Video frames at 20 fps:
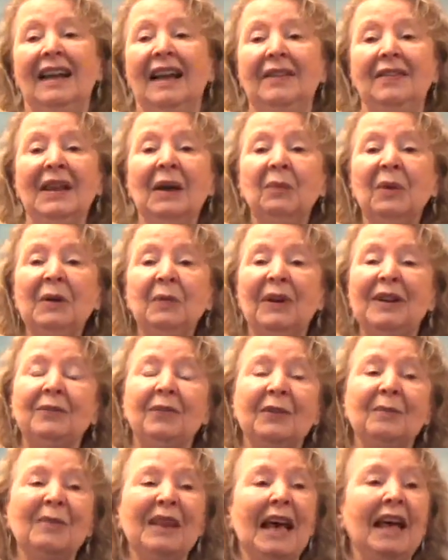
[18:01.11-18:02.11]
Then we went
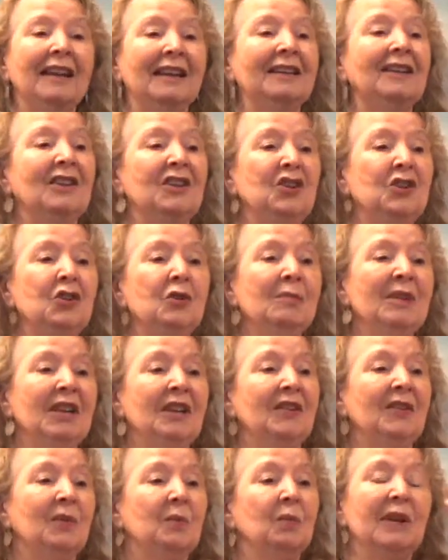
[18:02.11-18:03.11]
from that into
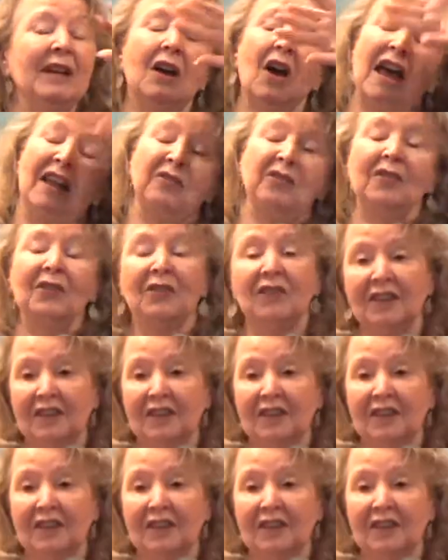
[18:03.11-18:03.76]
humanism, we canceled